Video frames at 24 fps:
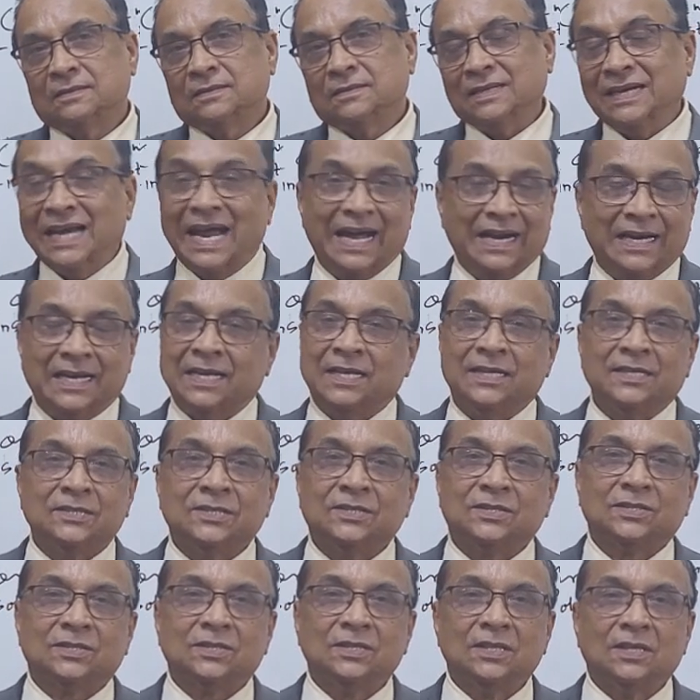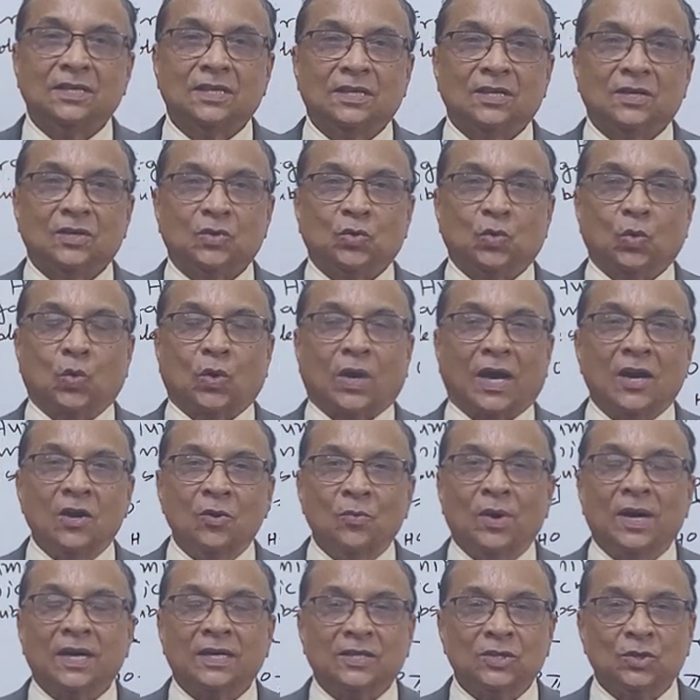knowledge to
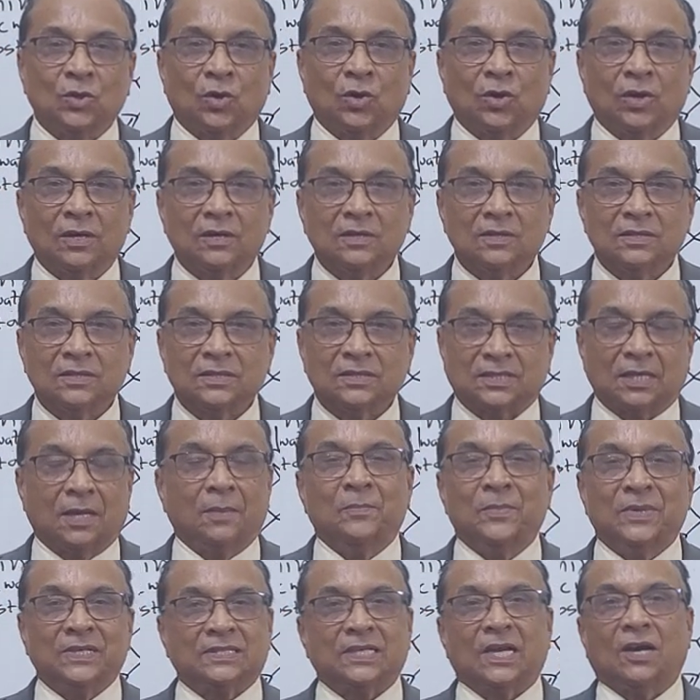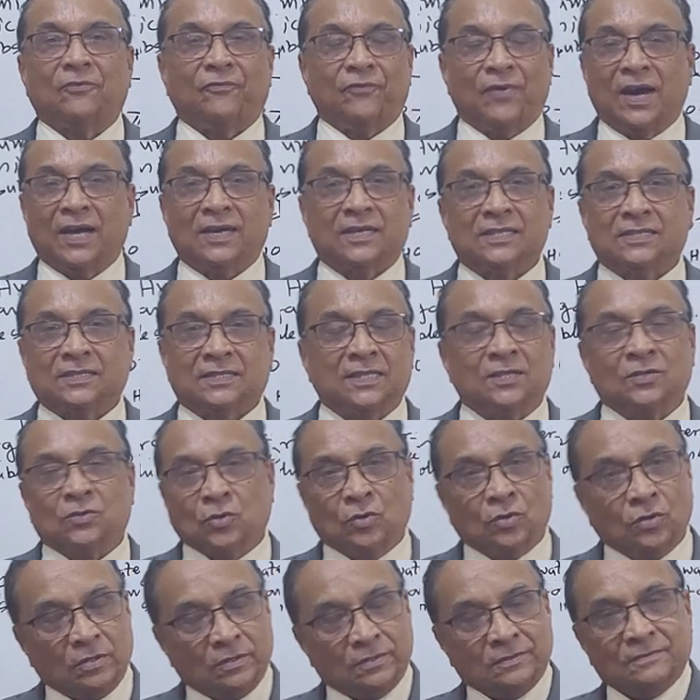convert your submissa forest
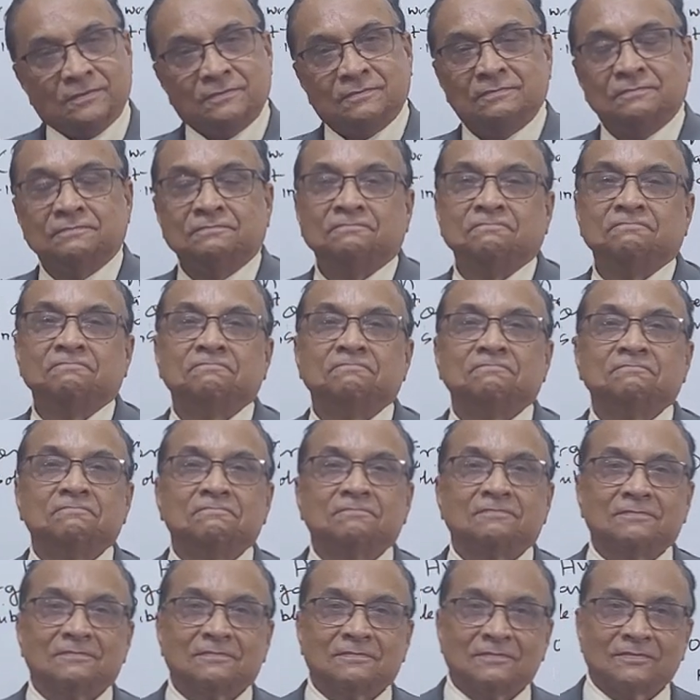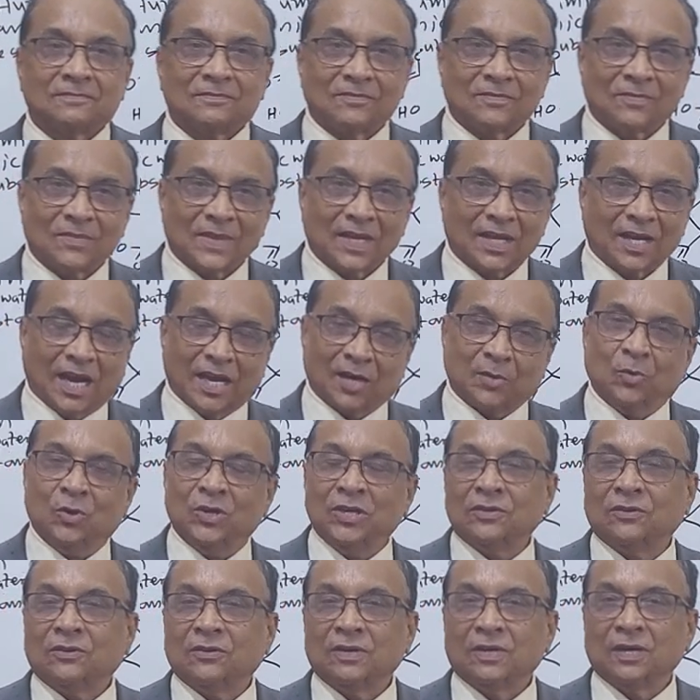into
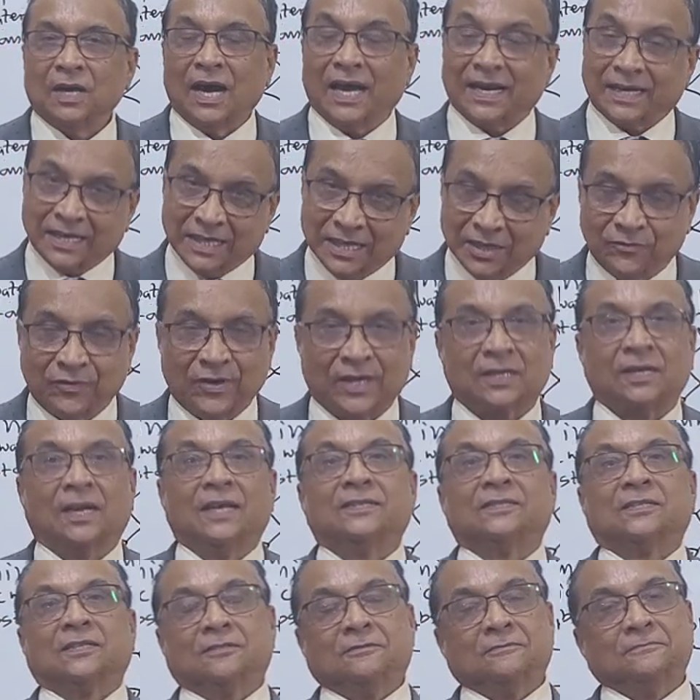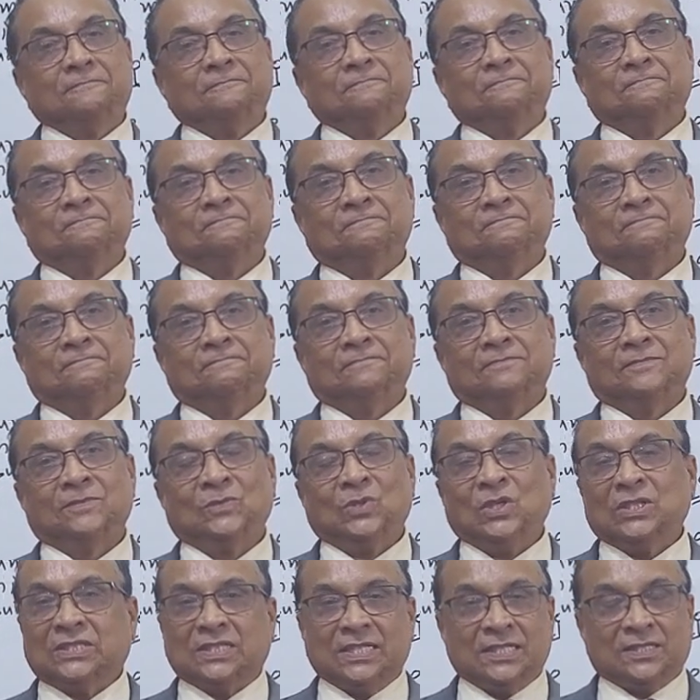carbonic organic fertilizer.
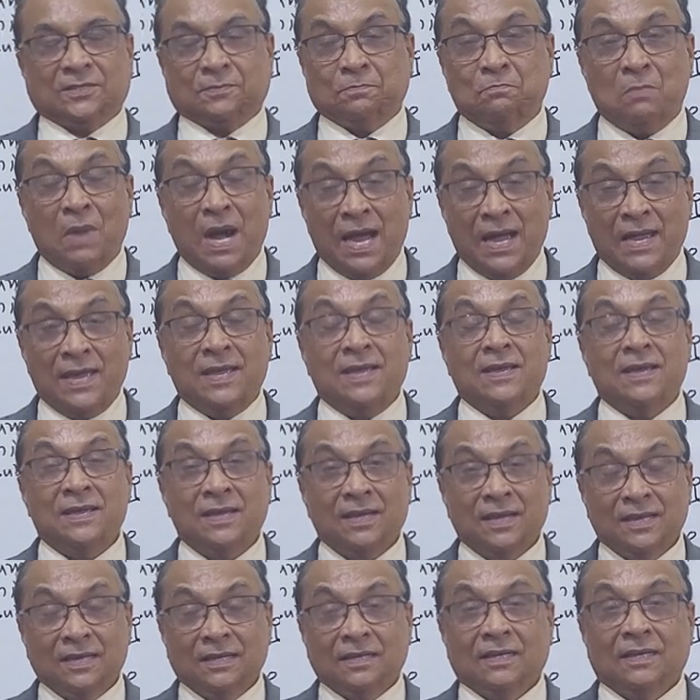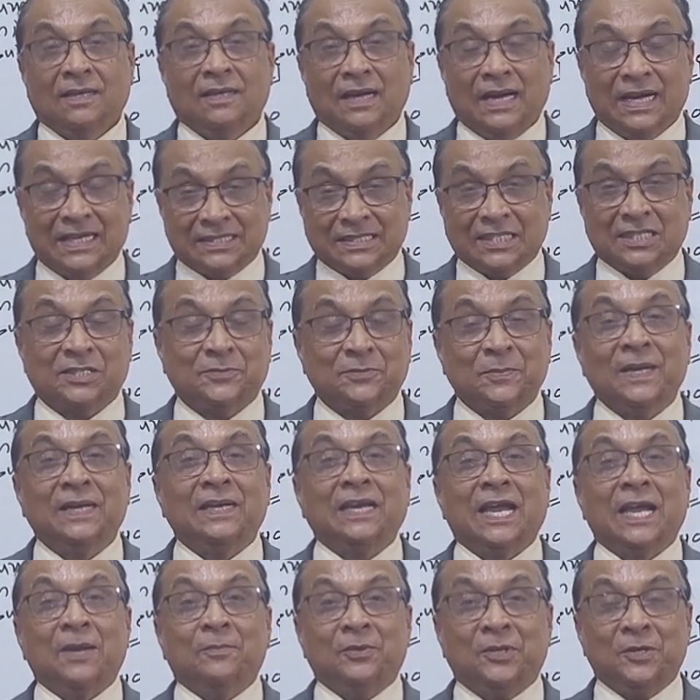This is my
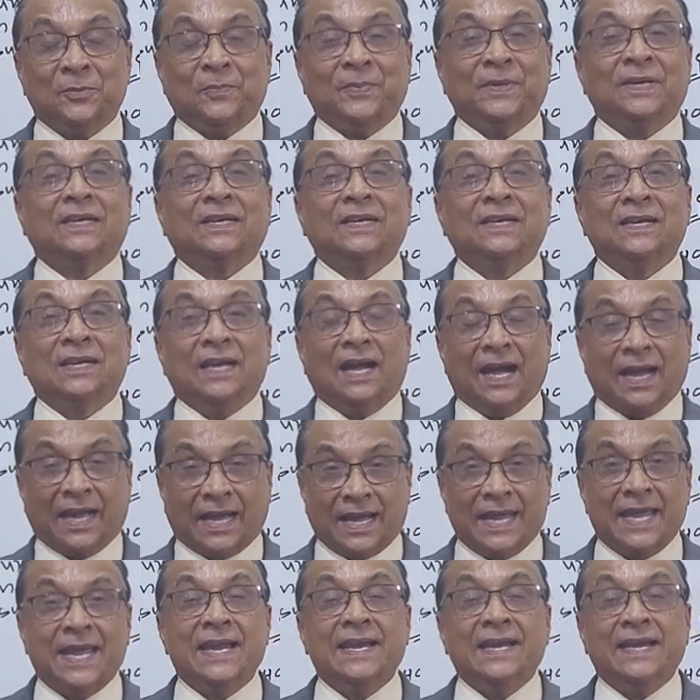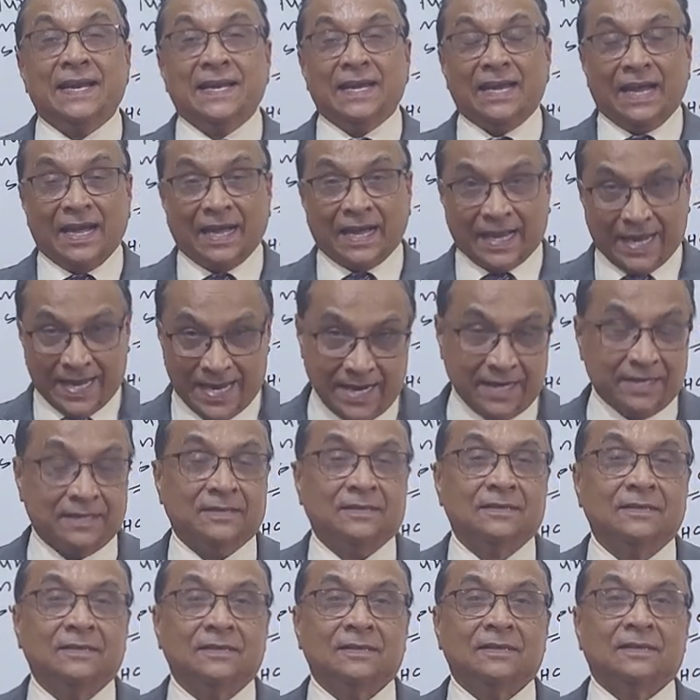assessment. I am repeating again and
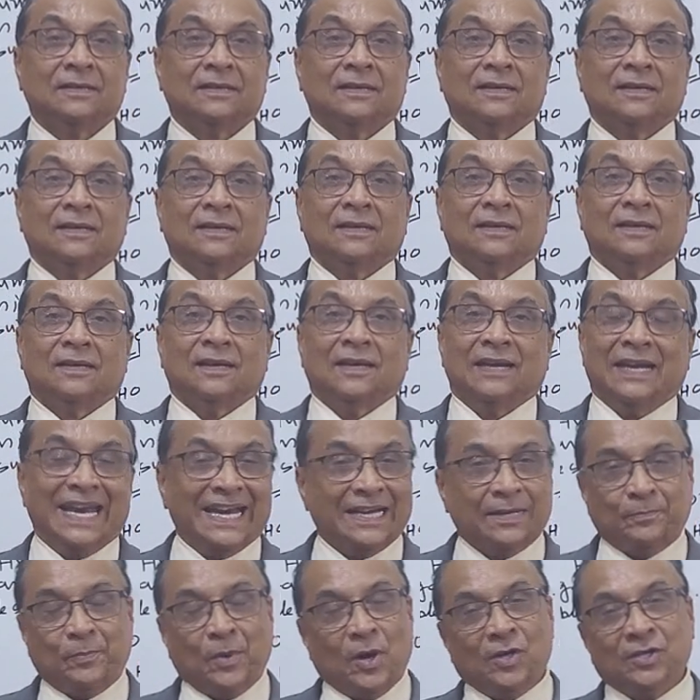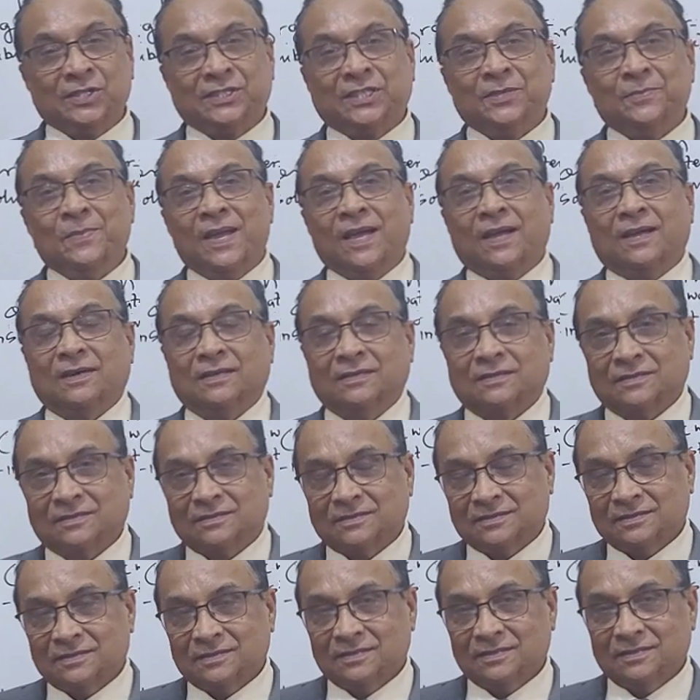again. Let
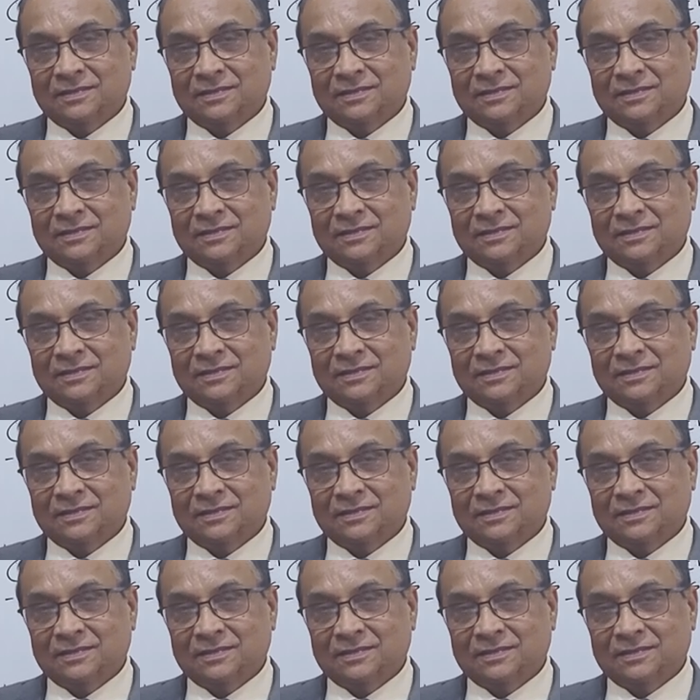policymakers,